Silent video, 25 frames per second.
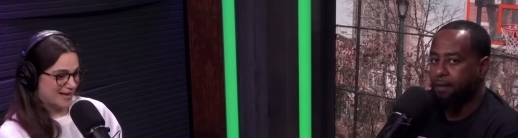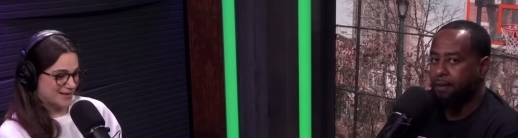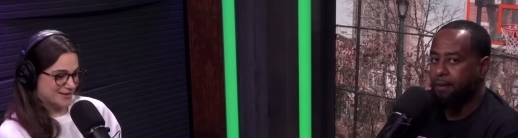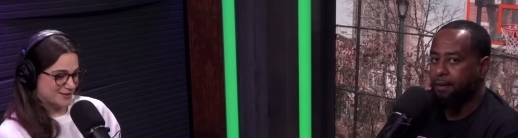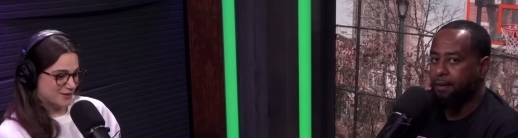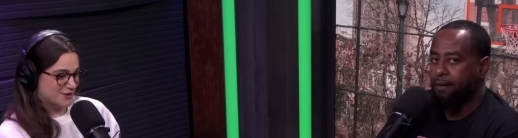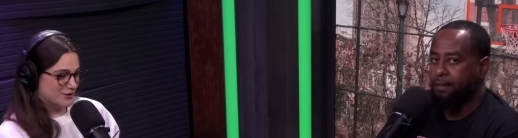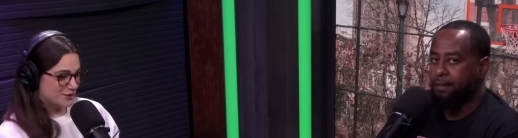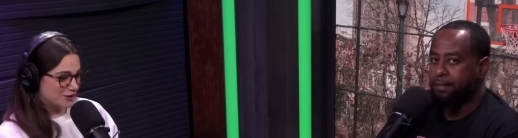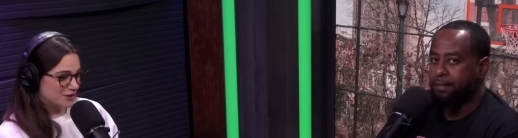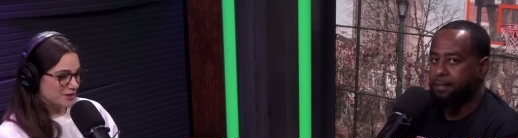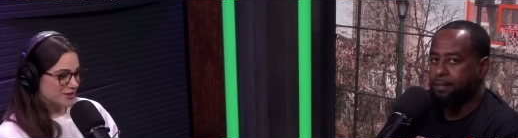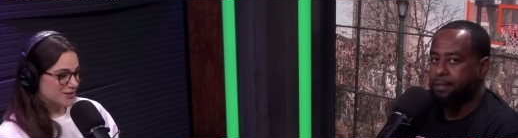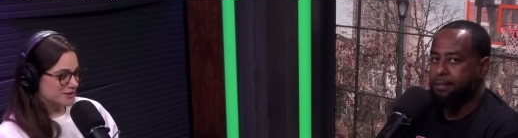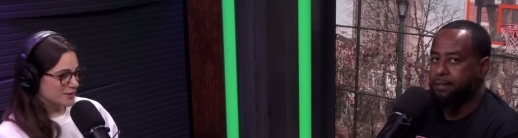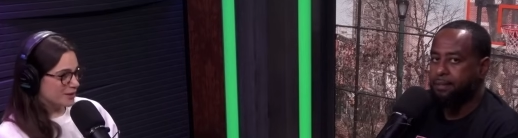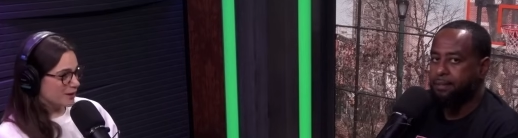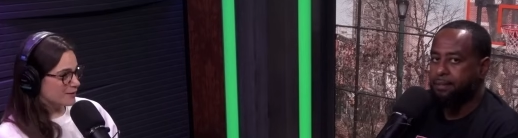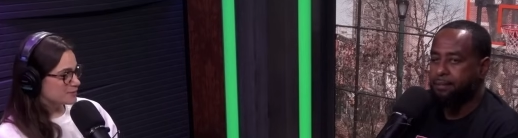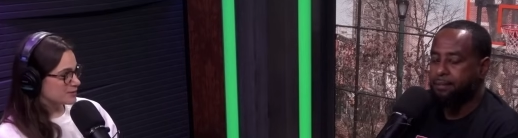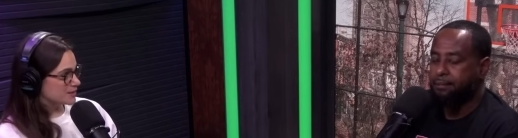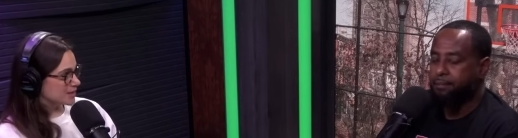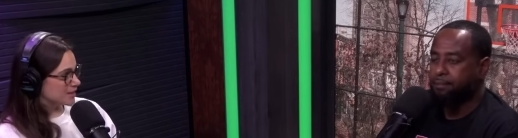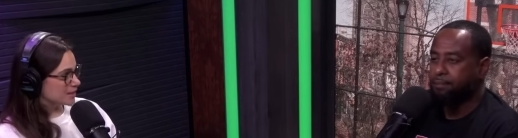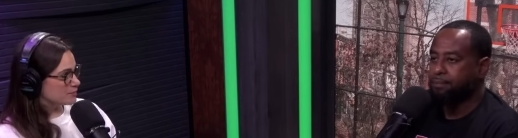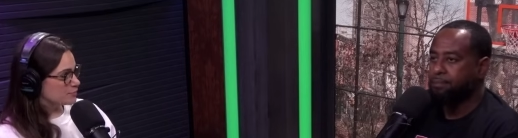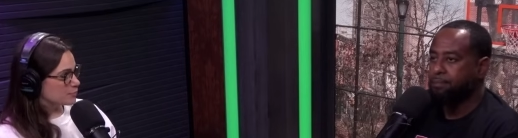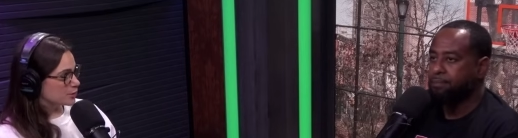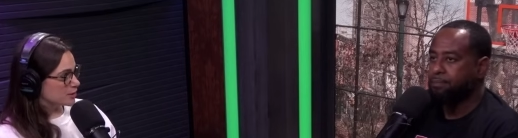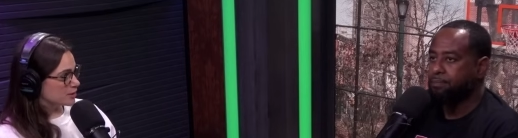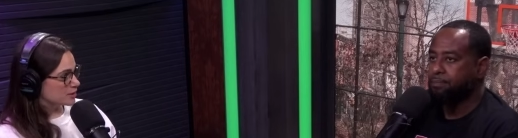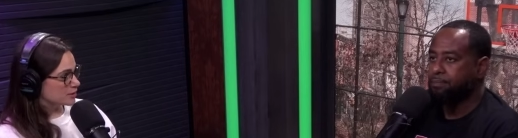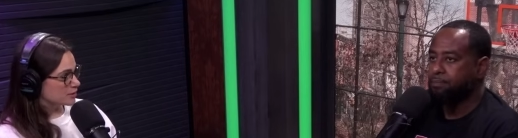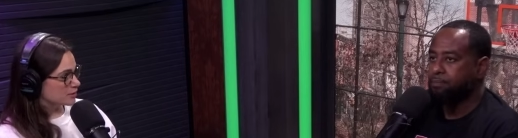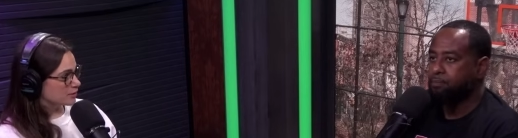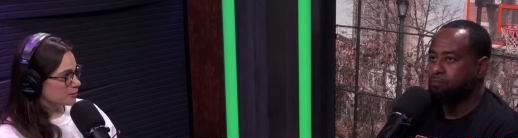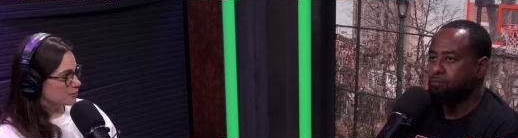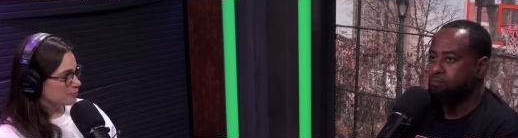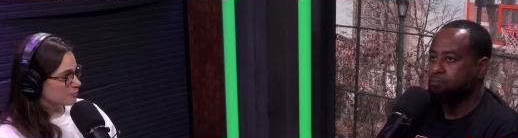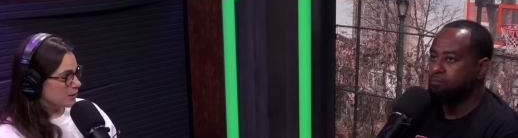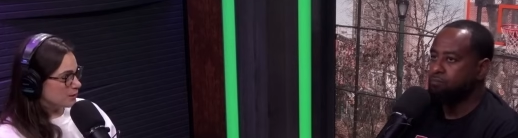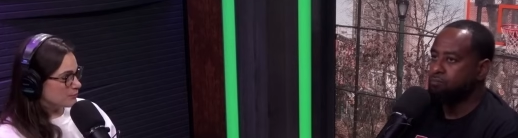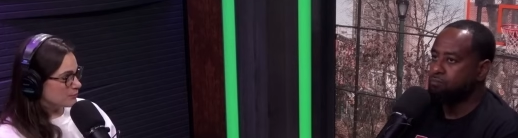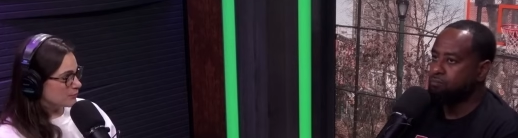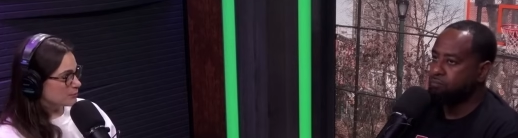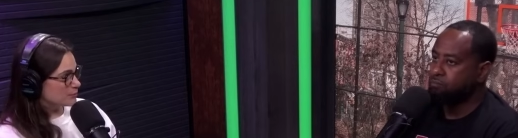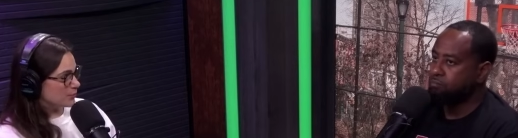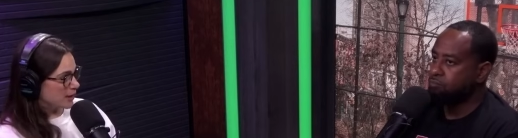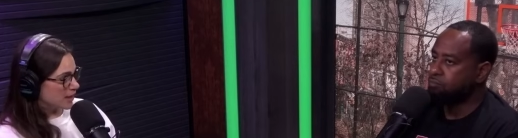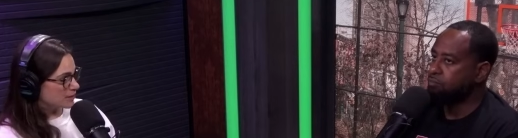Speaker 1: as good a job as anybody could,
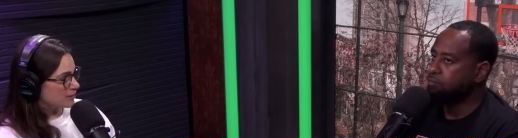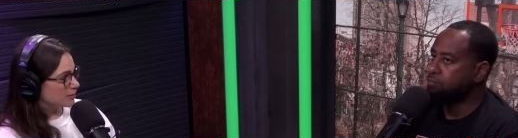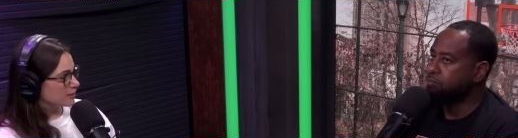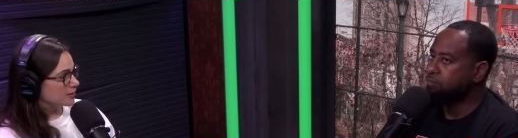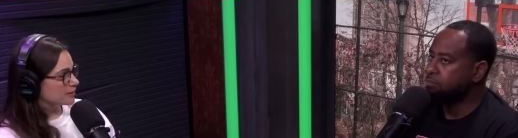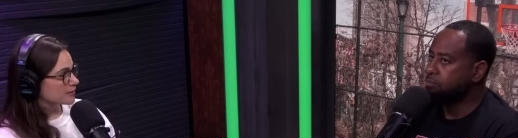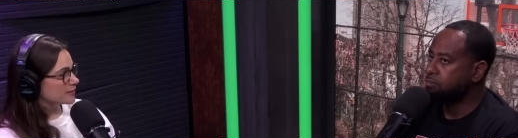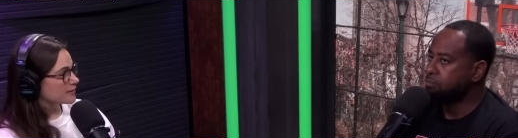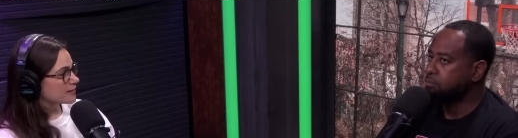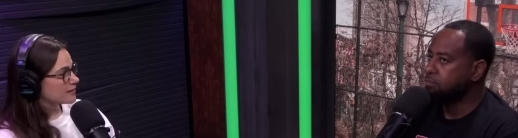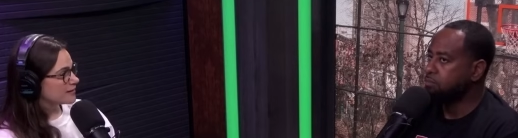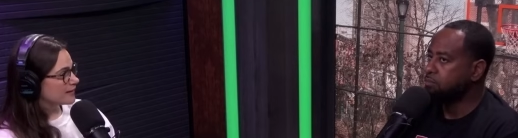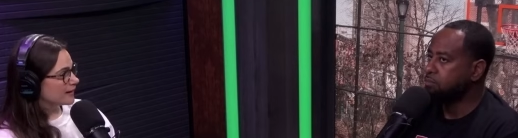maybe better.